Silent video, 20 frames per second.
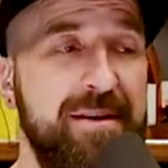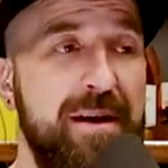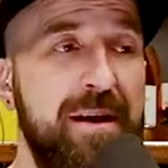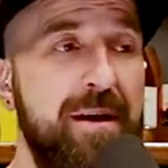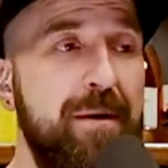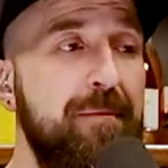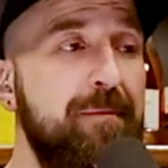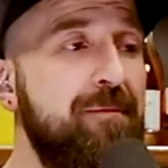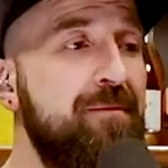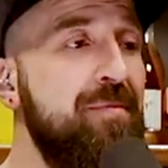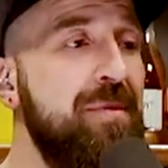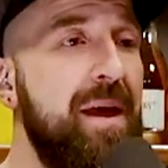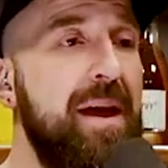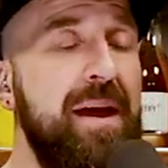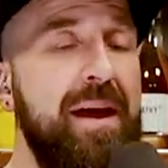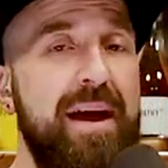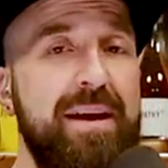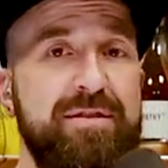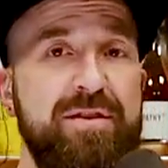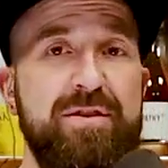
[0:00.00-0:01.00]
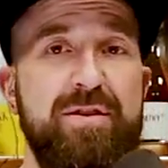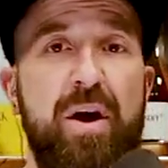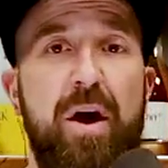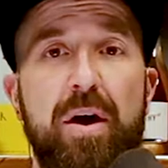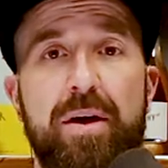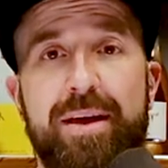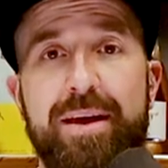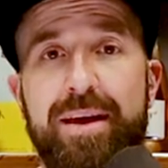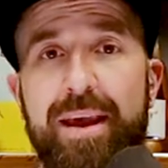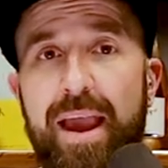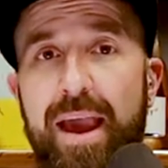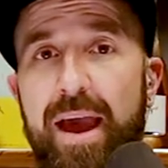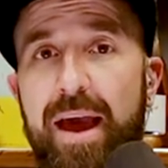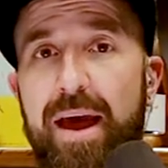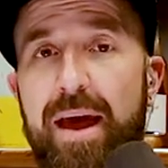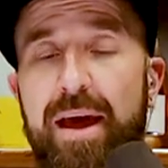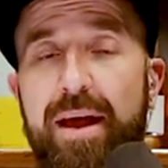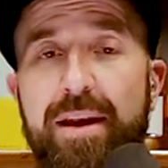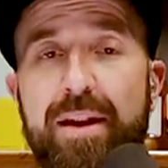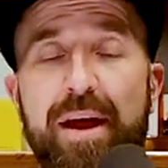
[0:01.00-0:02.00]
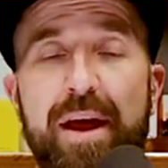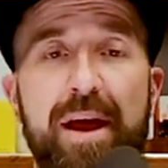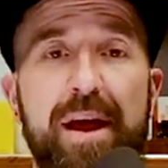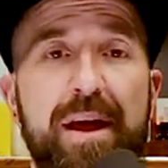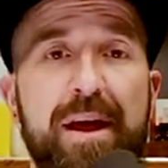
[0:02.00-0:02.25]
a talking head.